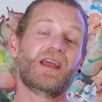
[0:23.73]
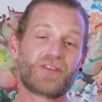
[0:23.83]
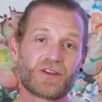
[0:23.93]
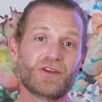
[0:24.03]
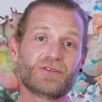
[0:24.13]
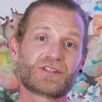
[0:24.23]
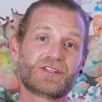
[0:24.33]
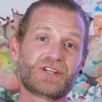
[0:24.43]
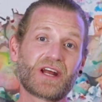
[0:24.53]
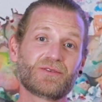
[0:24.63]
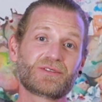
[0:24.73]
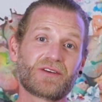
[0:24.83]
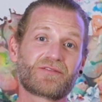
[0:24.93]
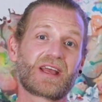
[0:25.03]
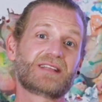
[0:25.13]
If you're new to the channel,
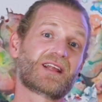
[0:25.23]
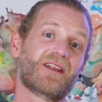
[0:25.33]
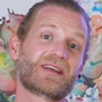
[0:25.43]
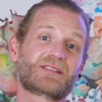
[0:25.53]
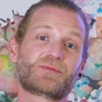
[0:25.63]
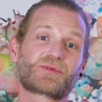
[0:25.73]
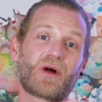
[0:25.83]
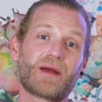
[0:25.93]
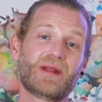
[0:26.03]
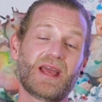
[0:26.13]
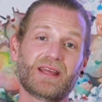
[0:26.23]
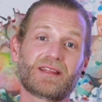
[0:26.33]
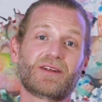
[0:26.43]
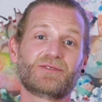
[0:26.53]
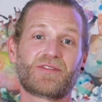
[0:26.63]
don't forget to like, subscribe and hit
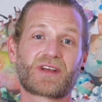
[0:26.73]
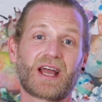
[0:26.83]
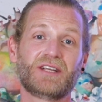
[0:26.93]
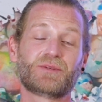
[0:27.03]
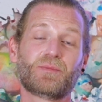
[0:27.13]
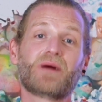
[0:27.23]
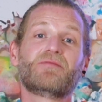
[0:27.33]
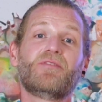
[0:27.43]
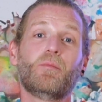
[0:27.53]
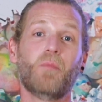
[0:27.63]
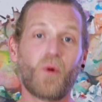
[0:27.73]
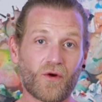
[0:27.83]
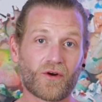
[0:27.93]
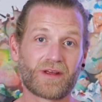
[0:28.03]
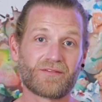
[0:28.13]
the notification button for
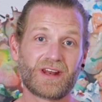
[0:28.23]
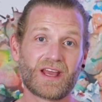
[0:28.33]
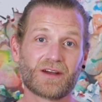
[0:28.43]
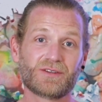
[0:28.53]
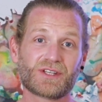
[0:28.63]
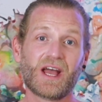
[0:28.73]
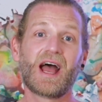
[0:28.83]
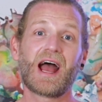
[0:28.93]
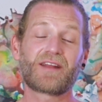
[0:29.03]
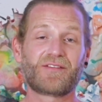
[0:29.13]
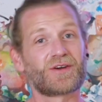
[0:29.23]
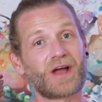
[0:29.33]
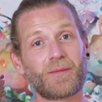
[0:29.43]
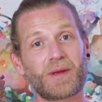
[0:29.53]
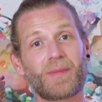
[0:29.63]
more great videos. And if you're
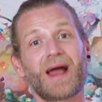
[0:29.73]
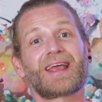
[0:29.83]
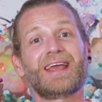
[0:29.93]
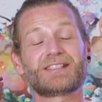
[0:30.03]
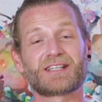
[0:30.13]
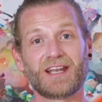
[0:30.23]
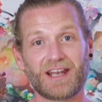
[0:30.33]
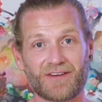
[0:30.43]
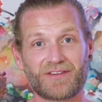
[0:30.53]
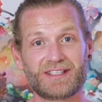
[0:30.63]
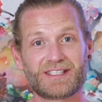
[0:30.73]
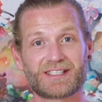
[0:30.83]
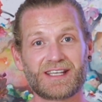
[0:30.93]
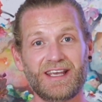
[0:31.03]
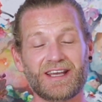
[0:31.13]
coming back, it's lovely to
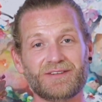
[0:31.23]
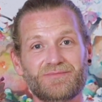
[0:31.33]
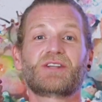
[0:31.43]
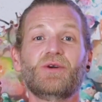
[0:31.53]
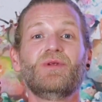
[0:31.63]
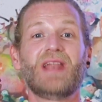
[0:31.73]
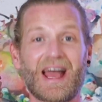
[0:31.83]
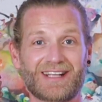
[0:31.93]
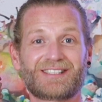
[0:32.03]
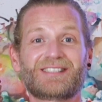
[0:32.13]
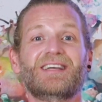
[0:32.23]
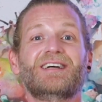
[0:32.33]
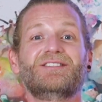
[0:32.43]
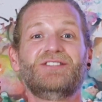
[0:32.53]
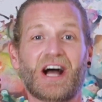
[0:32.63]
see you. So let's
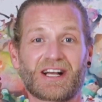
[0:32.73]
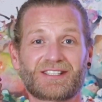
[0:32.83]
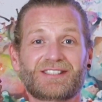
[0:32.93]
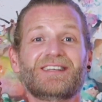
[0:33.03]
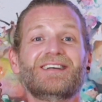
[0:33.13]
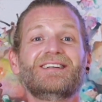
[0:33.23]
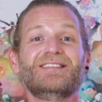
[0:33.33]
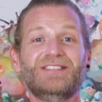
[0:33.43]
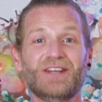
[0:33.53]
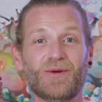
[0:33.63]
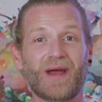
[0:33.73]
just do